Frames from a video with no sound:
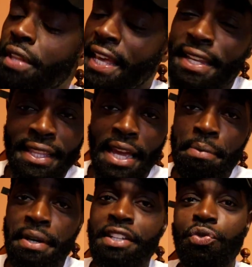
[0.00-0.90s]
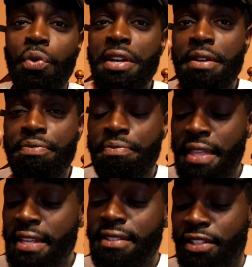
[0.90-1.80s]
Hitting the like button is one of the
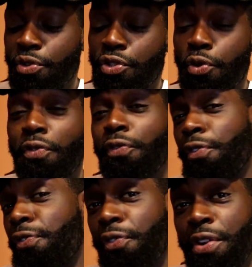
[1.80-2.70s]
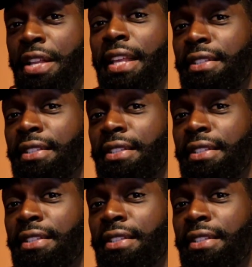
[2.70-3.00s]
things that you can do for free